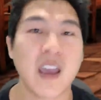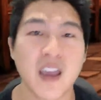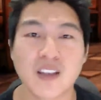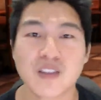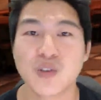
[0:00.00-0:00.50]

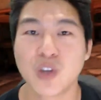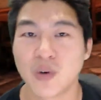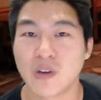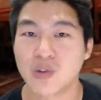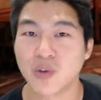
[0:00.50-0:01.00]
as you
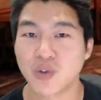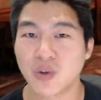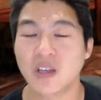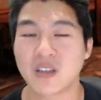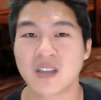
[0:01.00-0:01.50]
go into a
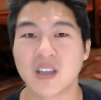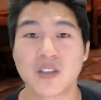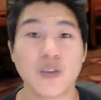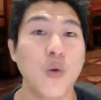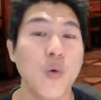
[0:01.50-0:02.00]
trading
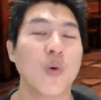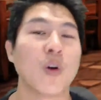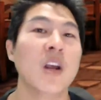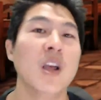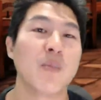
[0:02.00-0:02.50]
session or